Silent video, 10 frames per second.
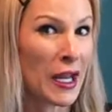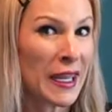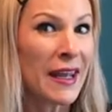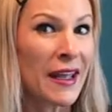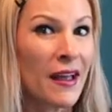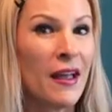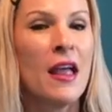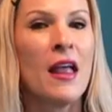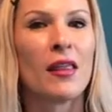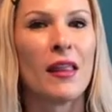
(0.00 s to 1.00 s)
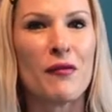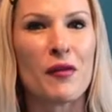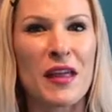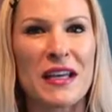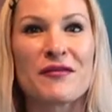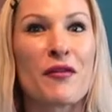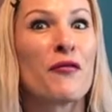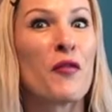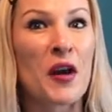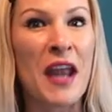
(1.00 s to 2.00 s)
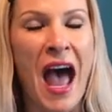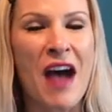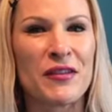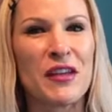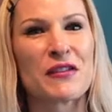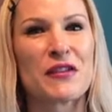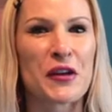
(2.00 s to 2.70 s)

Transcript: Guyana live with us for 4.5 years,